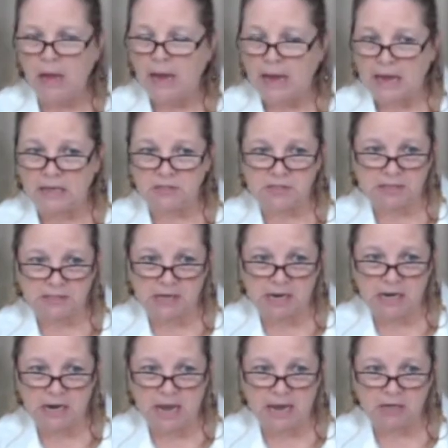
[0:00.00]
as a
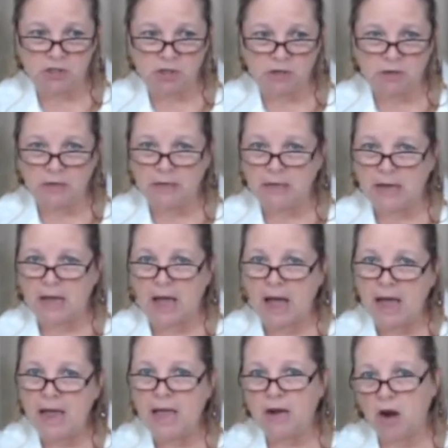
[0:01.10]
teenager,
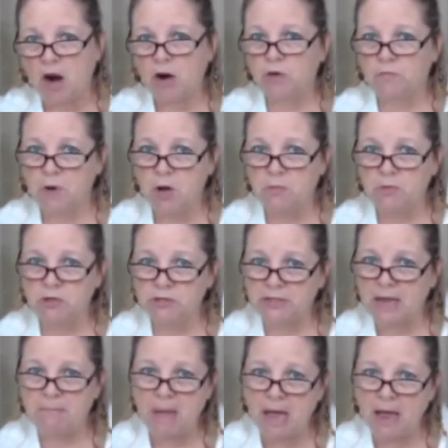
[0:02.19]
I had heard rumors
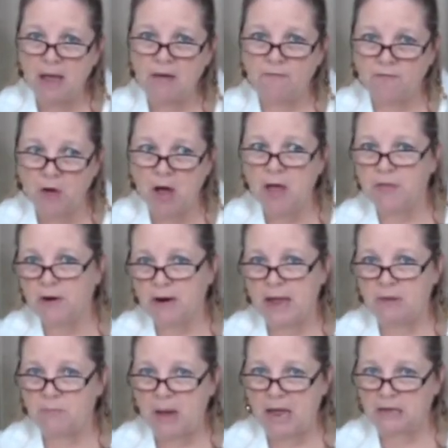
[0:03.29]
that my father
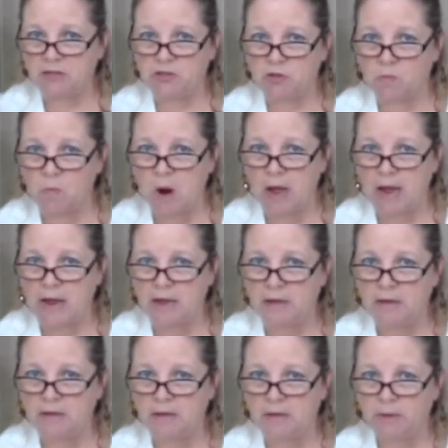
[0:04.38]
had passed away,
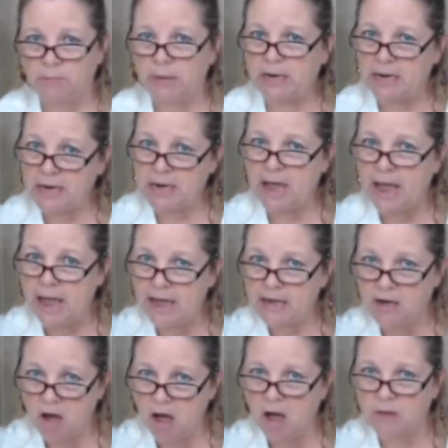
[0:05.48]
but he had
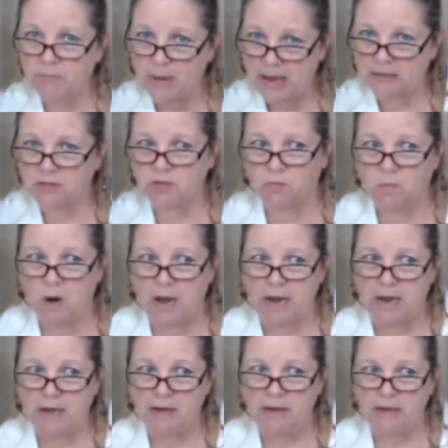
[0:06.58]
not passed
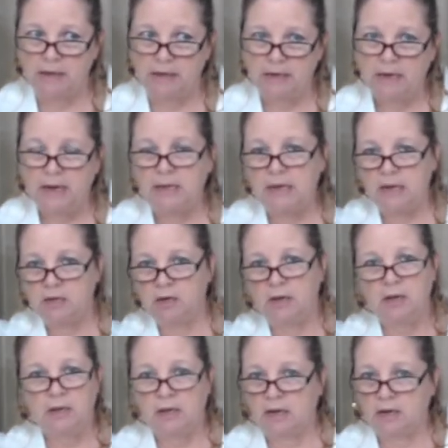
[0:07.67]
away. And then
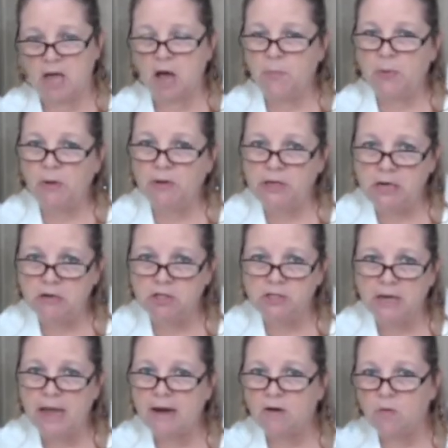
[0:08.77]
a couple of years
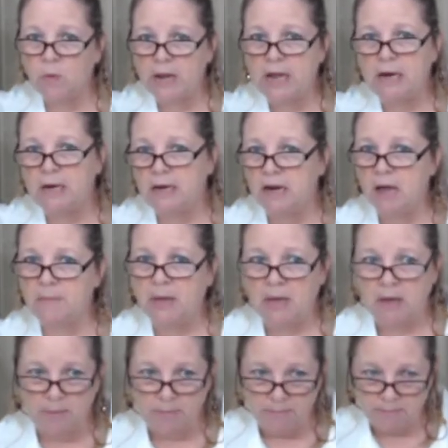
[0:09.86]
later, we ended up
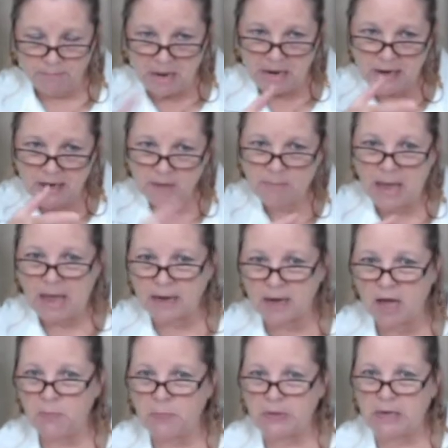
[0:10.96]
meeting back
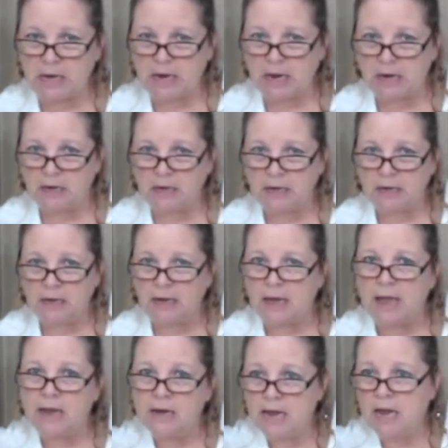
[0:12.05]
up again.
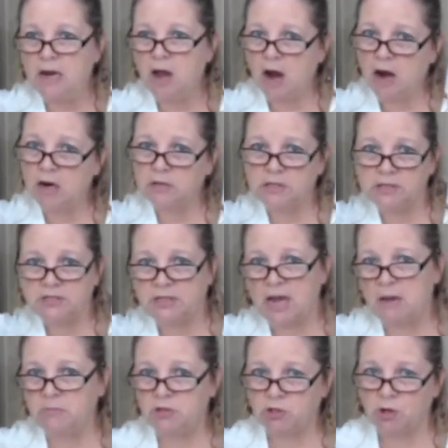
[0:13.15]
And he'd heard the
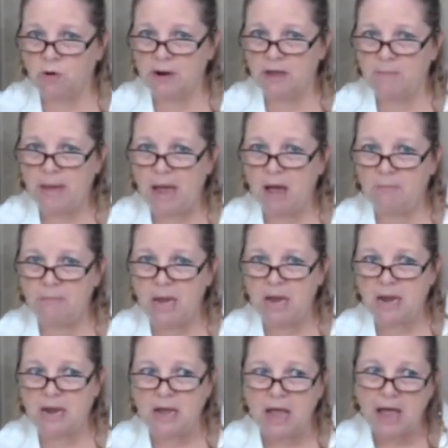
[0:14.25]
same story about
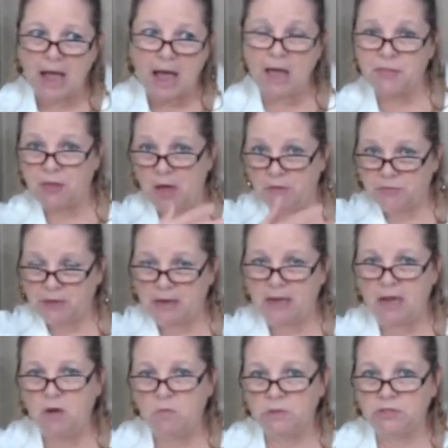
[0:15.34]
me. I thought that
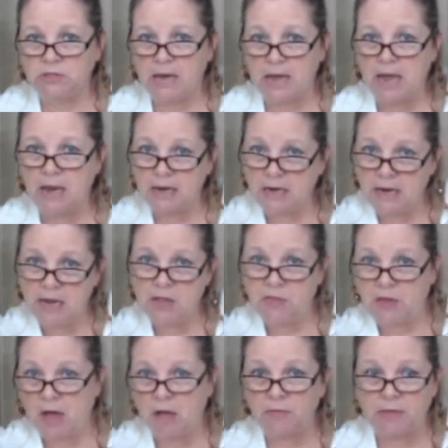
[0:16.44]
he was dead, and he
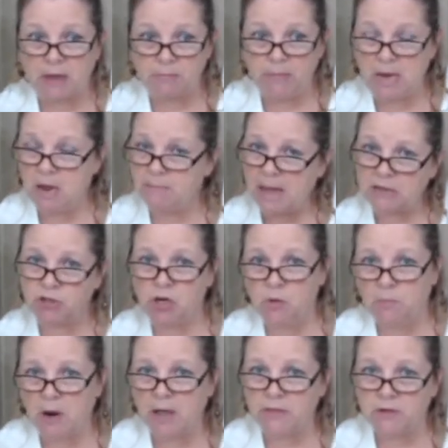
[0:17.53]
thought that me and my two
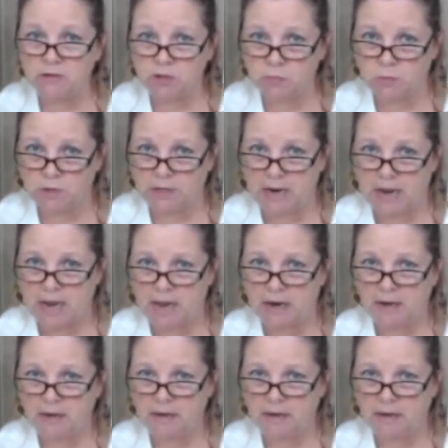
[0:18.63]
brothers were dead.